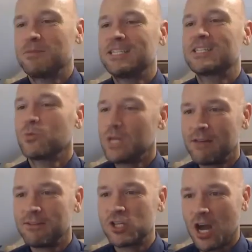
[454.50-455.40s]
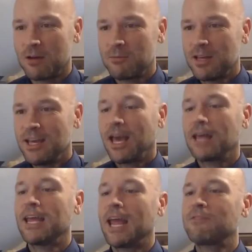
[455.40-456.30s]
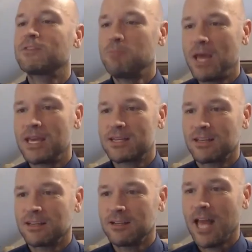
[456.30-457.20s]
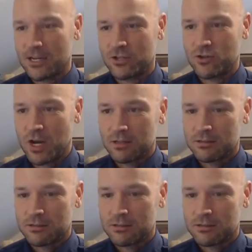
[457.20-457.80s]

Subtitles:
means that we have a job and they have to pay us a little extra.